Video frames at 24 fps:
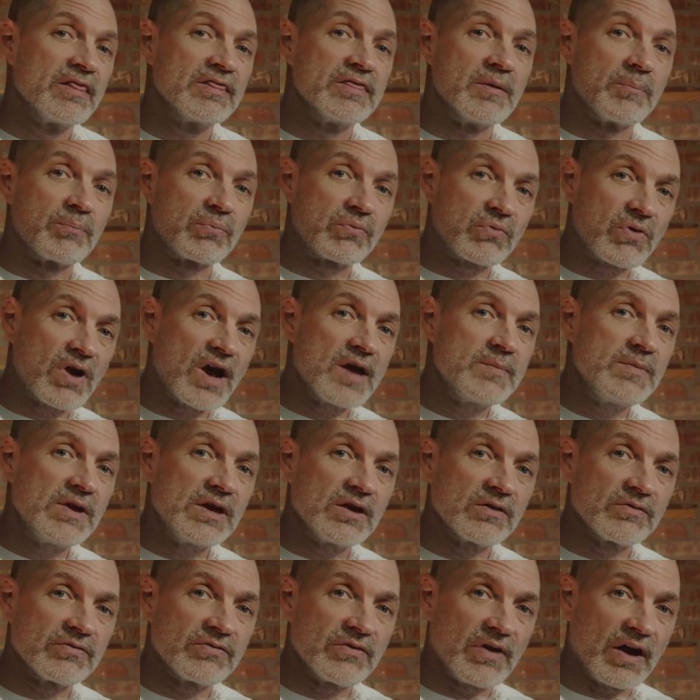the
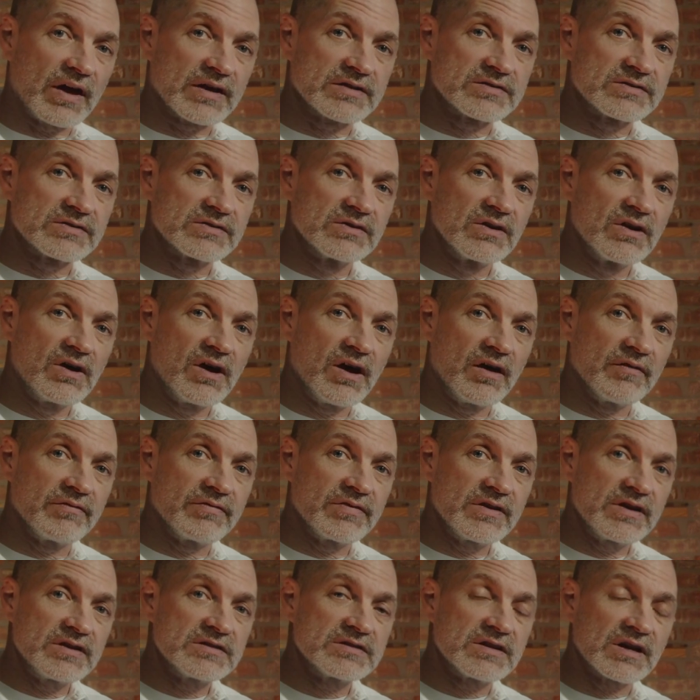priming effects of
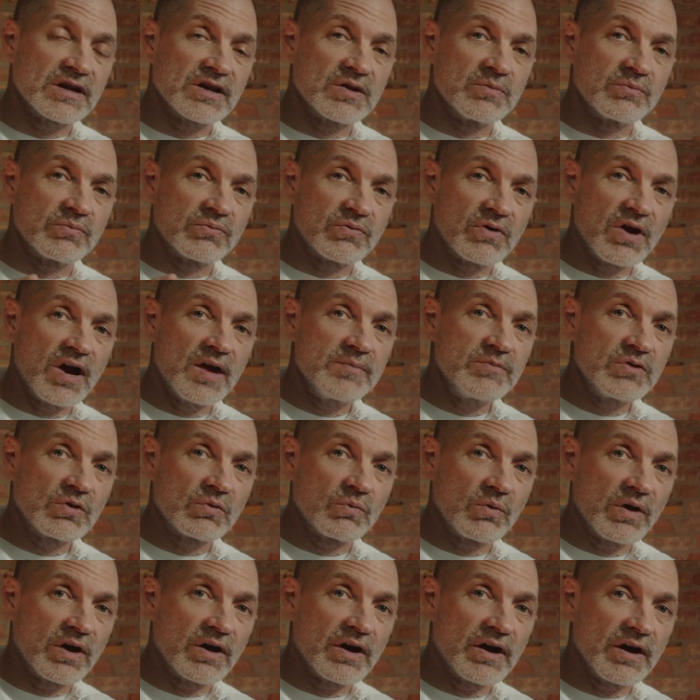things that can prime your
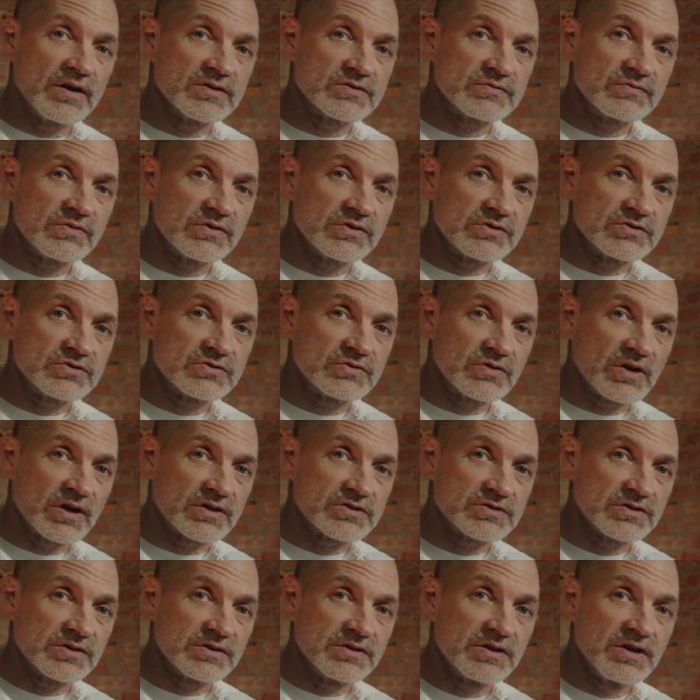warehouse for
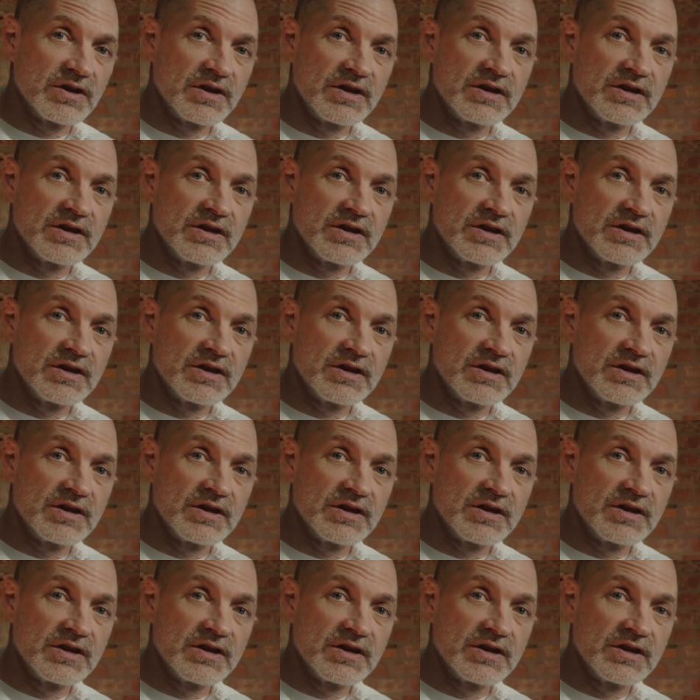destruction,